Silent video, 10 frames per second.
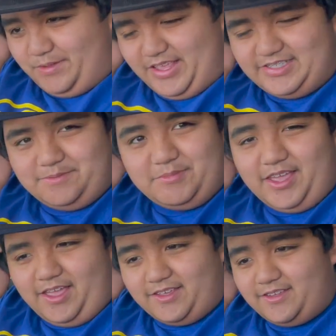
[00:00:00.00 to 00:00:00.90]
It's Ooh, you
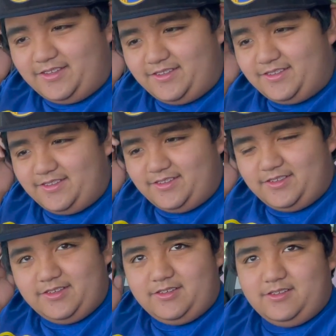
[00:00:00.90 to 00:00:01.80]
didn't get one for your
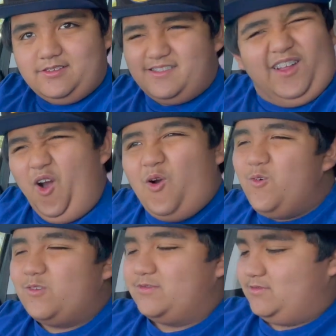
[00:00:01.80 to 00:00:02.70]
sister.
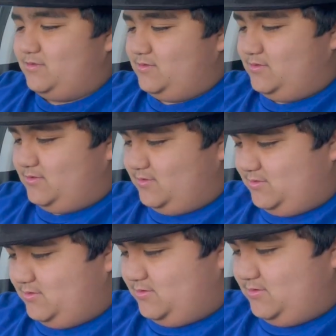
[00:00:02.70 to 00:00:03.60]

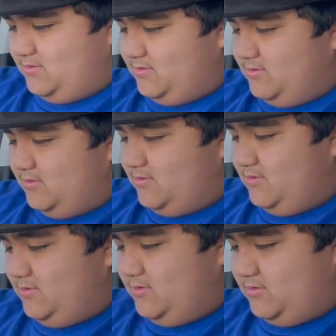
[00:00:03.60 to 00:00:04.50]
Oh my
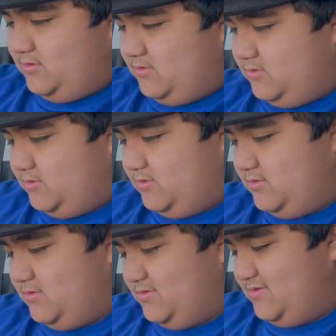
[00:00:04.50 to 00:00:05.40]
gosh. All right.
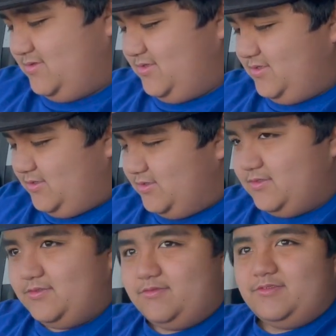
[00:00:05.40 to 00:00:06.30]
So how much did you
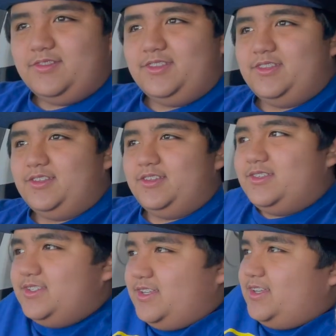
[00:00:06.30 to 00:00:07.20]
spend total?
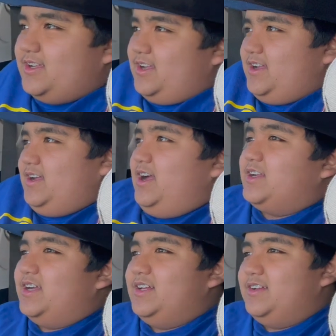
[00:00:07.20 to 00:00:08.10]
It's like I
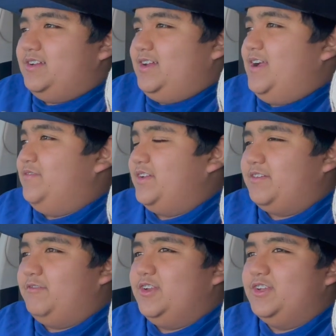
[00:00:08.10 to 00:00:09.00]
got. I have like
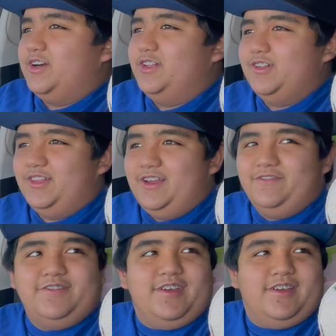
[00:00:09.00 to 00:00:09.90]
one dollar
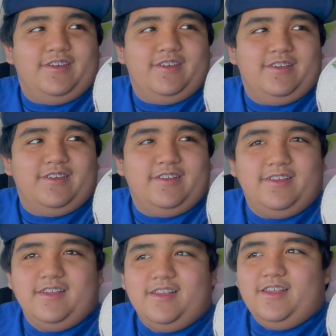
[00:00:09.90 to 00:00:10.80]

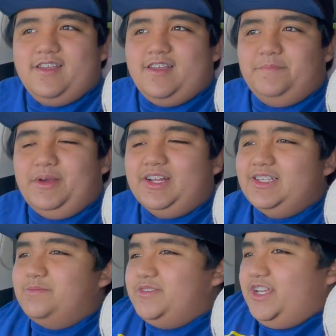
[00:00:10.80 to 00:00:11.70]
left. I
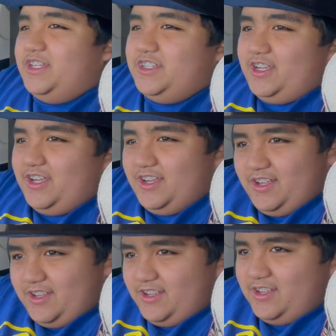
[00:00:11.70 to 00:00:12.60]
got some change.
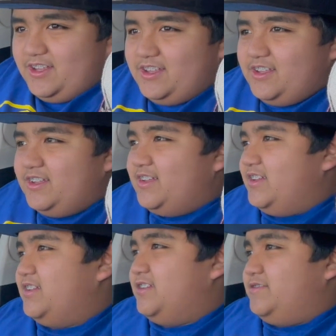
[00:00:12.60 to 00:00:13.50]
Oh.
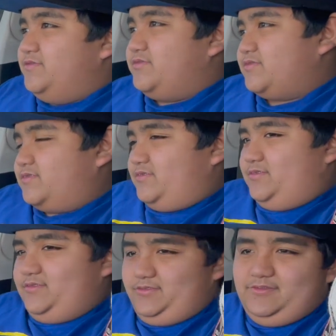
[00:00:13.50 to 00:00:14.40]

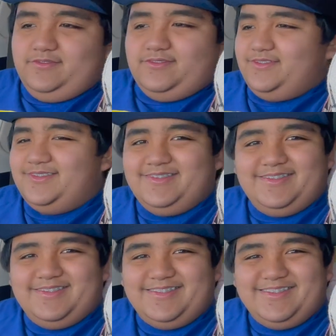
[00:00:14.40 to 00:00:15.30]
Okay. All right. Cool.